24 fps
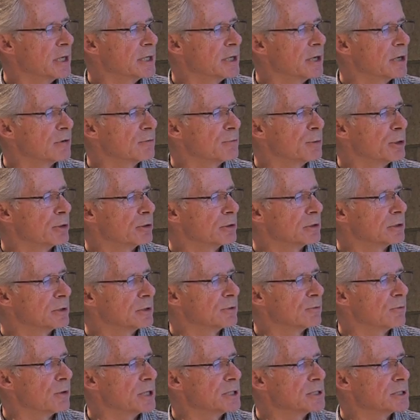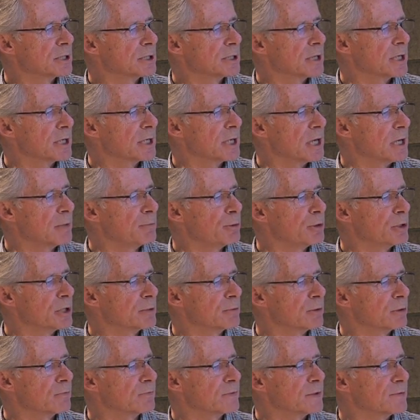And out about the ones that get help, only
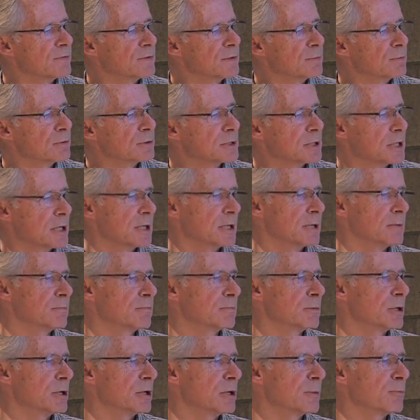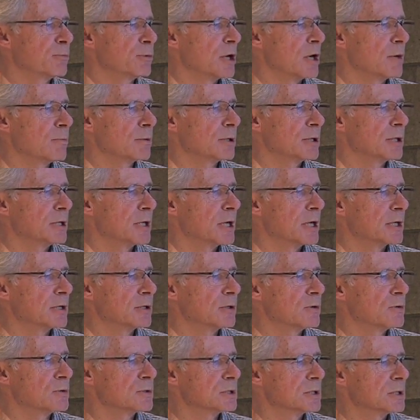about 50% of them are properly
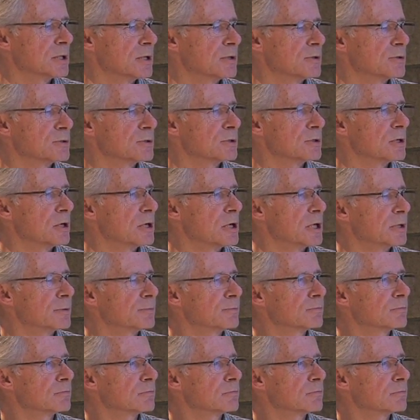diagnosed and others are not.